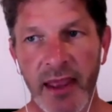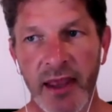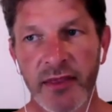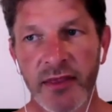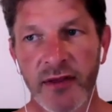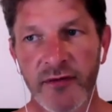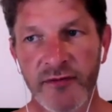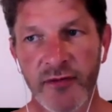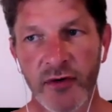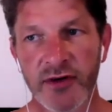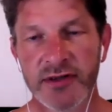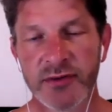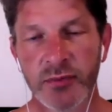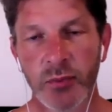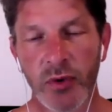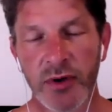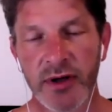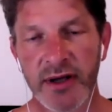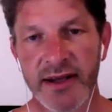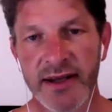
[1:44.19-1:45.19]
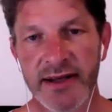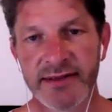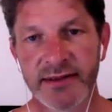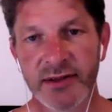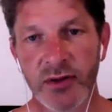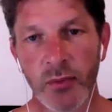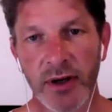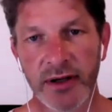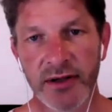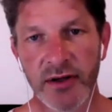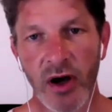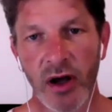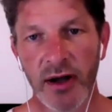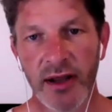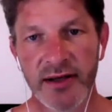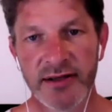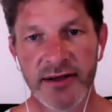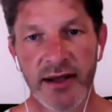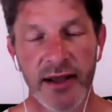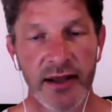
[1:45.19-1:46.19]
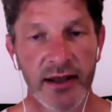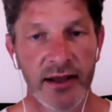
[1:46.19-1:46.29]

The first one is to acknowledge